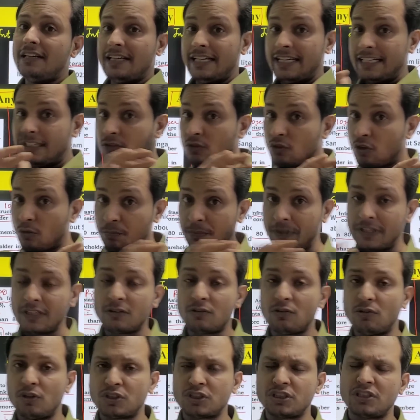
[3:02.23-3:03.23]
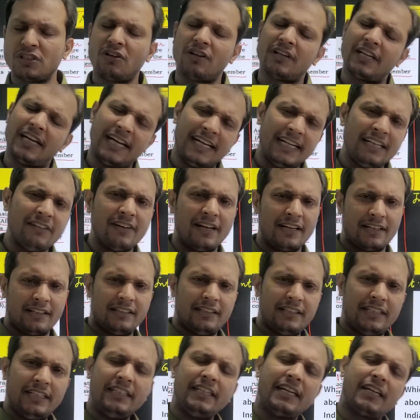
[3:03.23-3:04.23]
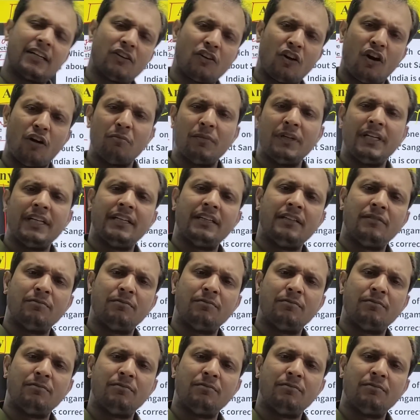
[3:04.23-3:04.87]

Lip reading: in grouping question or anywhere, in economy,